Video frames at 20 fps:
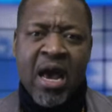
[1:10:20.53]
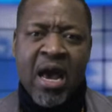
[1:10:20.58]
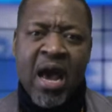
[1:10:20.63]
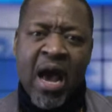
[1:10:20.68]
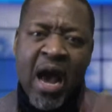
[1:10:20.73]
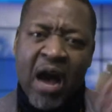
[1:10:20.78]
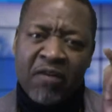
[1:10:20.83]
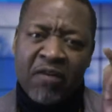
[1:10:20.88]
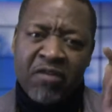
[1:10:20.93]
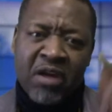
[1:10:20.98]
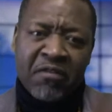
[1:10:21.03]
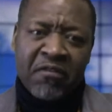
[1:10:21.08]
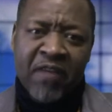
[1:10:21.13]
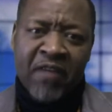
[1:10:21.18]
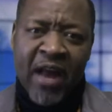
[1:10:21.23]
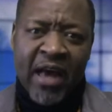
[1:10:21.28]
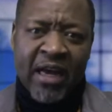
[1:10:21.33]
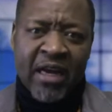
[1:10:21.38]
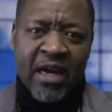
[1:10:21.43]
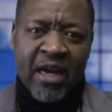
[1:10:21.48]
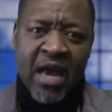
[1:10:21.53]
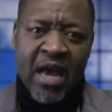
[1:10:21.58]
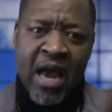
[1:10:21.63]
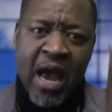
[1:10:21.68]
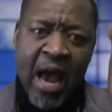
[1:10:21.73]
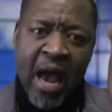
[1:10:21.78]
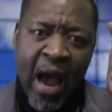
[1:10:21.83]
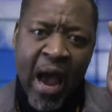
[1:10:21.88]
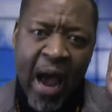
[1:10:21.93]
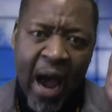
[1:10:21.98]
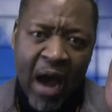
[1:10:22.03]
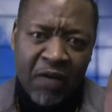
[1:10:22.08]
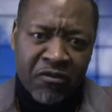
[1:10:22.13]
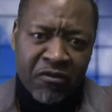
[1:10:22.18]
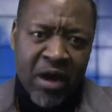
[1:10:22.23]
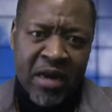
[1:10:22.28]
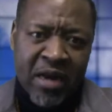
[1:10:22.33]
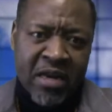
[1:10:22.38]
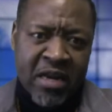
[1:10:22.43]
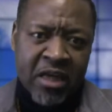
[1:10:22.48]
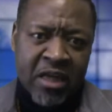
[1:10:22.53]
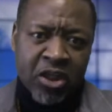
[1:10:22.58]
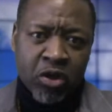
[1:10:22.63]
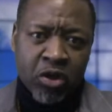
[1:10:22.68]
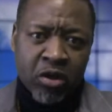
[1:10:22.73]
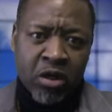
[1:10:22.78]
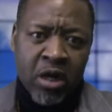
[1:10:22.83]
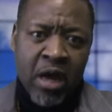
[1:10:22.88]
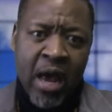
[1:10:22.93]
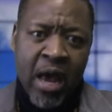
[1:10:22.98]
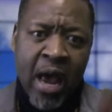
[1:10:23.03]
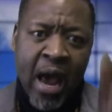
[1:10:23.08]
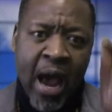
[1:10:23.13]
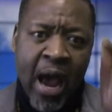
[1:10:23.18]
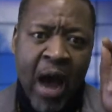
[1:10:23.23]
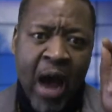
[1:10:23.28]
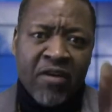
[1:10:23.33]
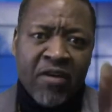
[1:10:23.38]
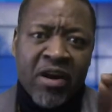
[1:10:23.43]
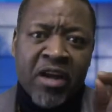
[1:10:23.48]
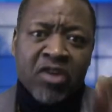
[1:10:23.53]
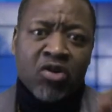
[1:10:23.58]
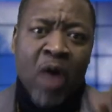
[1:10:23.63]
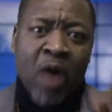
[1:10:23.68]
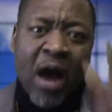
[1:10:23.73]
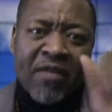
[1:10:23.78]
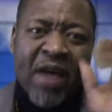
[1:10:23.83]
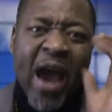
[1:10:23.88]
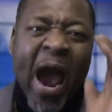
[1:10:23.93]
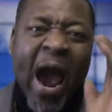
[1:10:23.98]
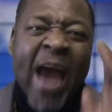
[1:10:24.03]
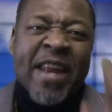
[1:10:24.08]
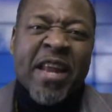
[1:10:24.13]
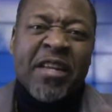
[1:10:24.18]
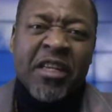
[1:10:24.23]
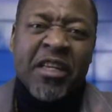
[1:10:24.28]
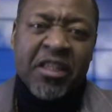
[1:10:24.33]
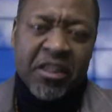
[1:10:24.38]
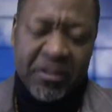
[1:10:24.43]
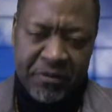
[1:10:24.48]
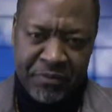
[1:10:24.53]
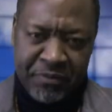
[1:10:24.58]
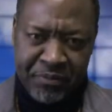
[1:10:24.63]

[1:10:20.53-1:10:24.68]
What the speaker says: Have your flag, have your nation, have your identity.